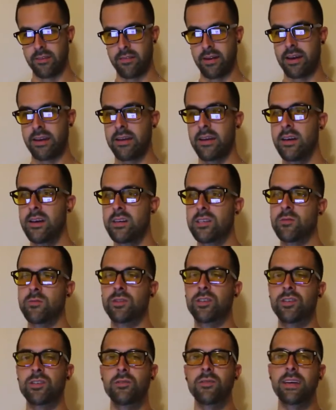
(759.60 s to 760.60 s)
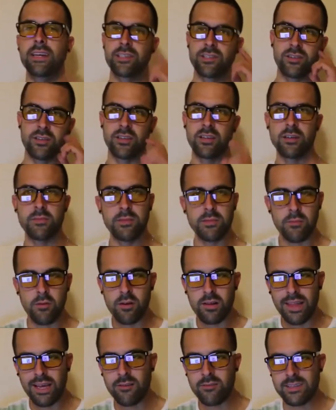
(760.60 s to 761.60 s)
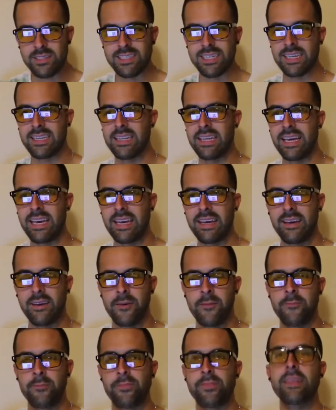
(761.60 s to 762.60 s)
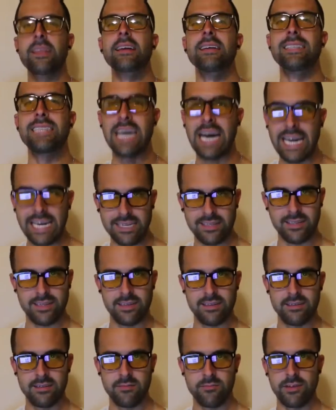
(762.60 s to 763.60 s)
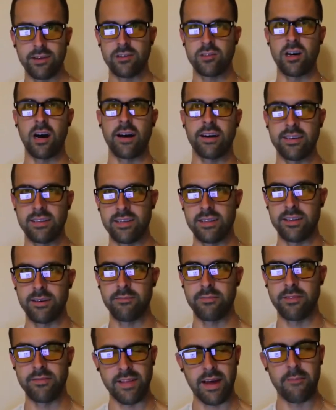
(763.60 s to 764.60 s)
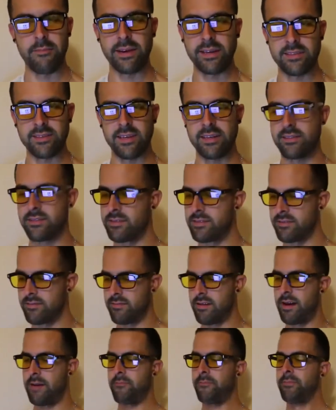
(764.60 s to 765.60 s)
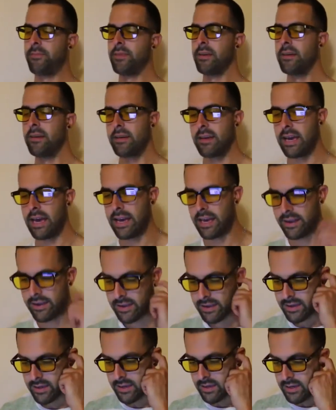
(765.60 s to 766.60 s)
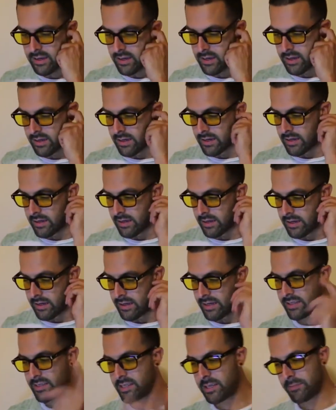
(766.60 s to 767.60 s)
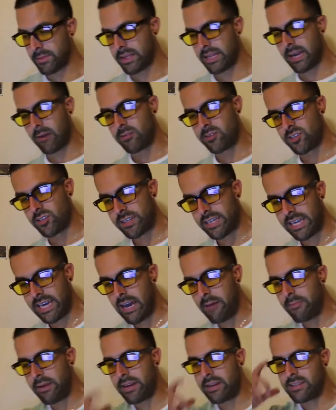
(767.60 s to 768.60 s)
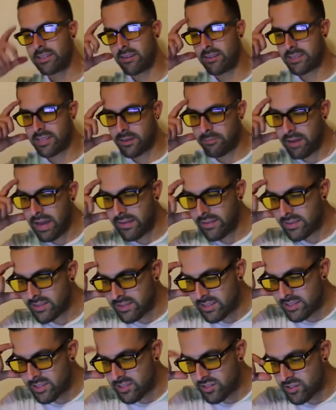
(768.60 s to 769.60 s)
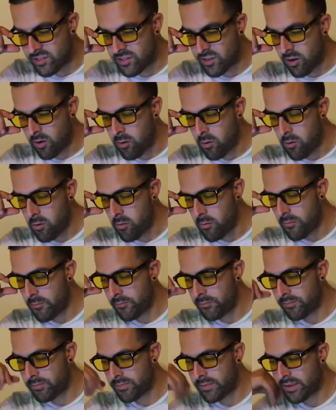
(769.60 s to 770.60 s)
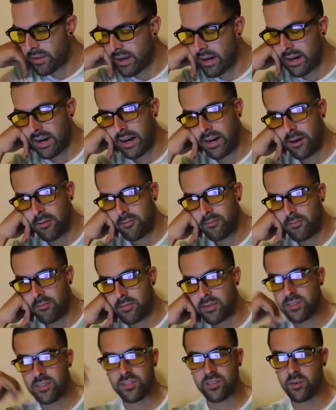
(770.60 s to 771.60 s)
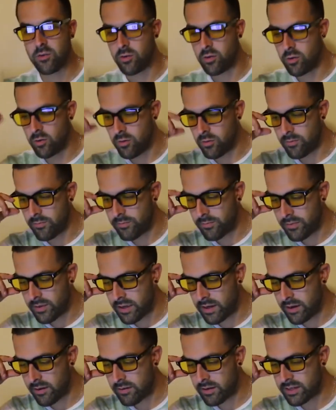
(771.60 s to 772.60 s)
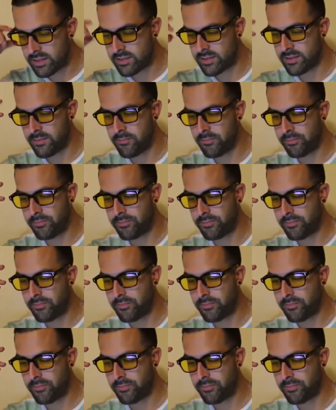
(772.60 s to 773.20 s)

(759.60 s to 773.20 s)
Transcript: right? So what you're doing is you're a little bit more linguistically tight when you're talking to them, if that makes sense, right? And it's something that I was looking at because I was like, man, this is so cool, you know, because